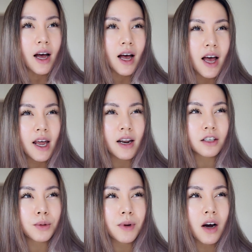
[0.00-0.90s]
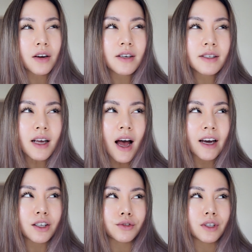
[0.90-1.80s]
and to be honest,
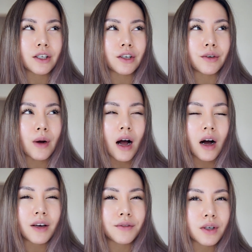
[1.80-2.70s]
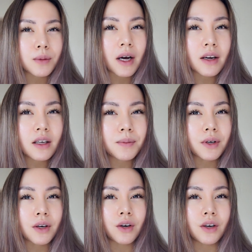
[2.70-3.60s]
I don't really know how I feel about it
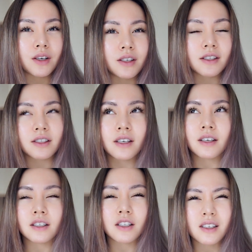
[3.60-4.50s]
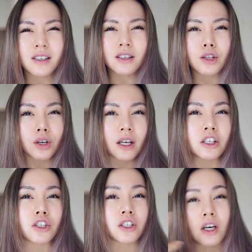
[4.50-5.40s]
because it just doesn't look like
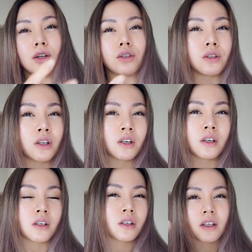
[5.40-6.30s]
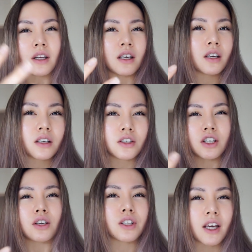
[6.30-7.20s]
it gel
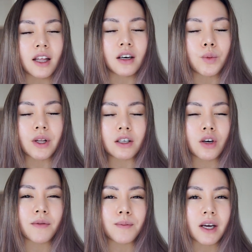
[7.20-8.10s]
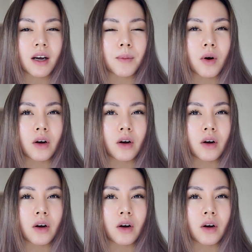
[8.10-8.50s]
together when I don't have makeup